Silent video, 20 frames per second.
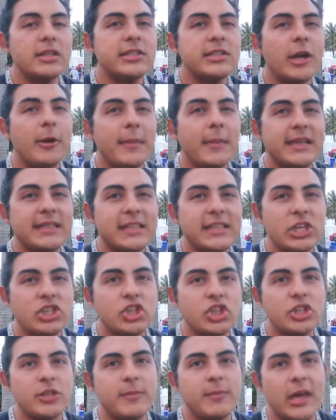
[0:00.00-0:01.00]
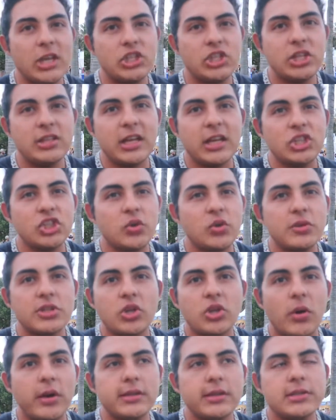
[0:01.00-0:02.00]
until my sisters mentioned that she
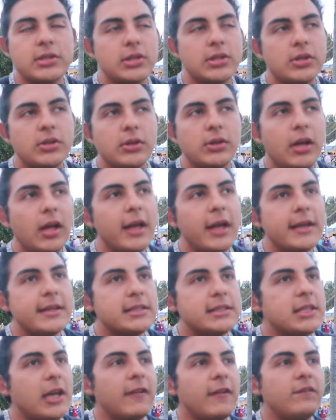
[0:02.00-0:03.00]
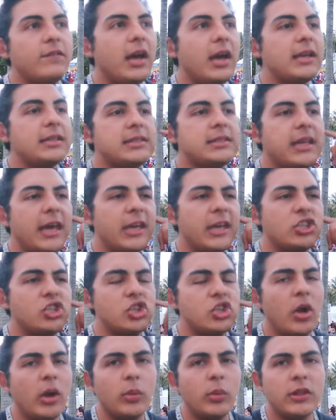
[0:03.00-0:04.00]
was going to Sunfest and
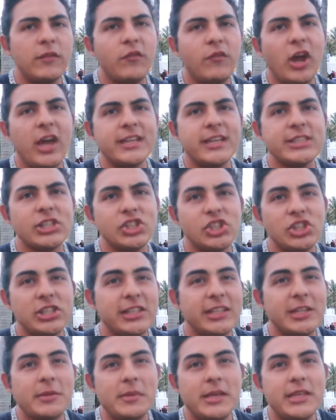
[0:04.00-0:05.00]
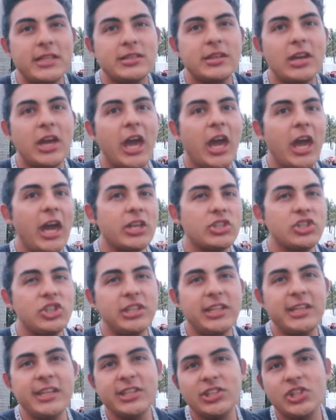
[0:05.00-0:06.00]
she's going with friends and she needed
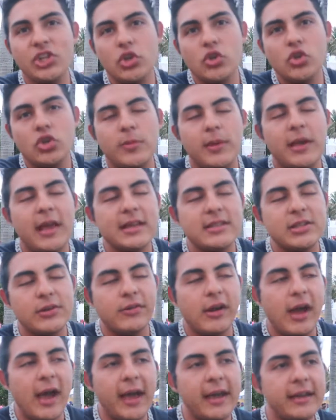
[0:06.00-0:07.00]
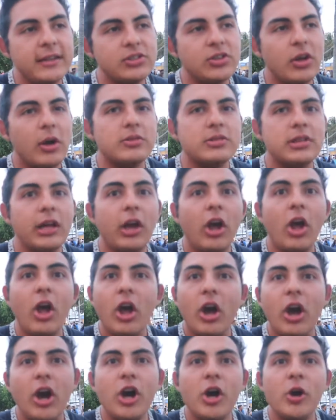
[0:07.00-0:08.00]
to use me as a ride. So I was like,
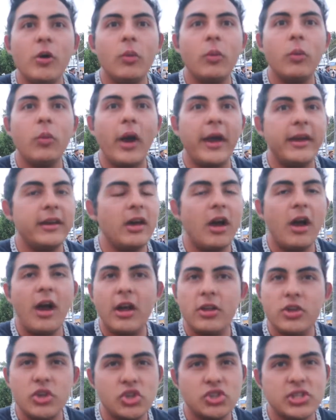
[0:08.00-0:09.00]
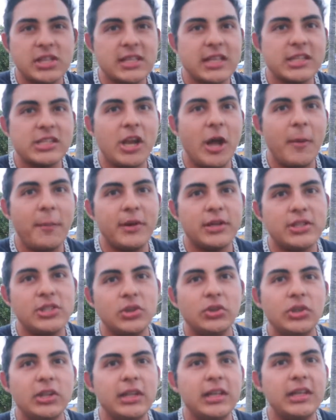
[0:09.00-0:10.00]
oh, why not use this as an
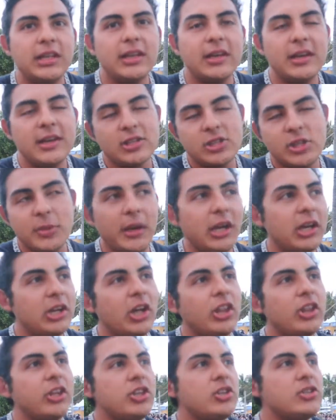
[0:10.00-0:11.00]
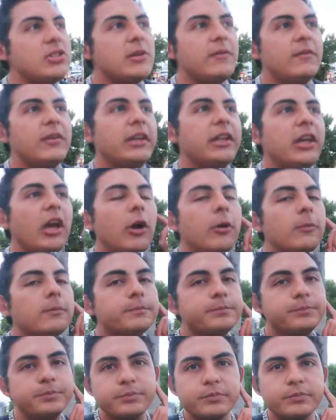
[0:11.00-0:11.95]
opportunity to make another YouTube video?